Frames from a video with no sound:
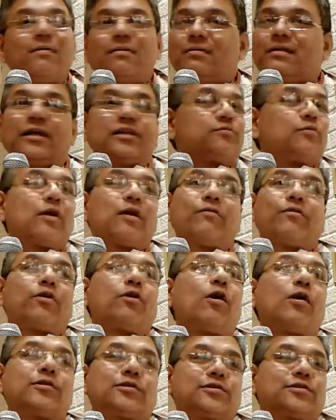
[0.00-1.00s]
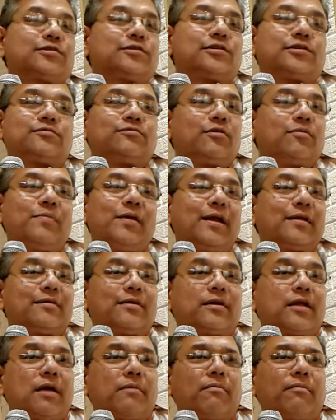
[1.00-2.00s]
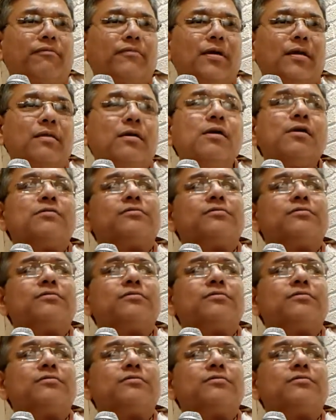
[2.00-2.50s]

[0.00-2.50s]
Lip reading: That's what our consciousness will be at the time of death.